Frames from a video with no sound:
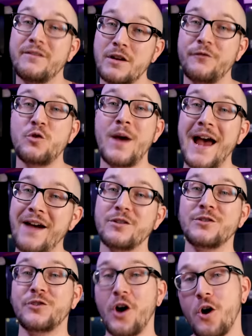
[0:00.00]
And even if you have the
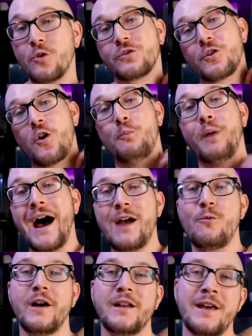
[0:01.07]
dough to go buy
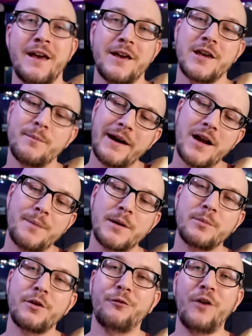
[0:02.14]
one, you might not be
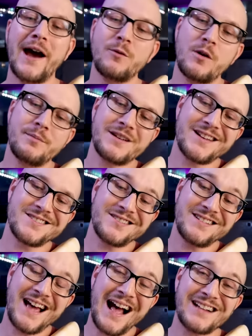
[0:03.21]
able to find one because they're
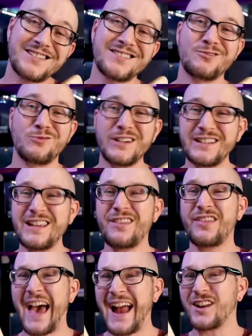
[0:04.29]
not really
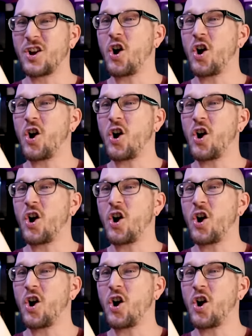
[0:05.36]
that